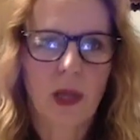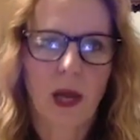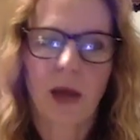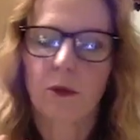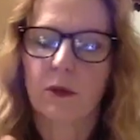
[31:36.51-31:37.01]

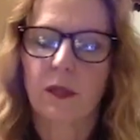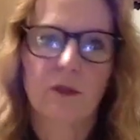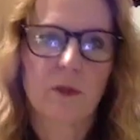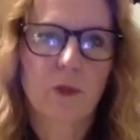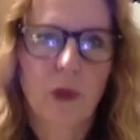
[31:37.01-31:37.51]
I would love
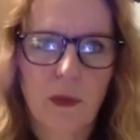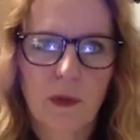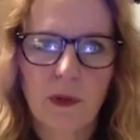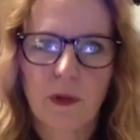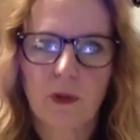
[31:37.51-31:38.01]
to pray
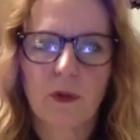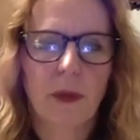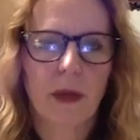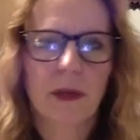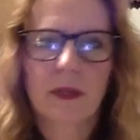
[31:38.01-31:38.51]
with you.
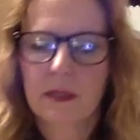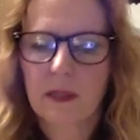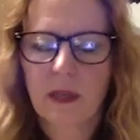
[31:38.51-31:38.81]
Amanda's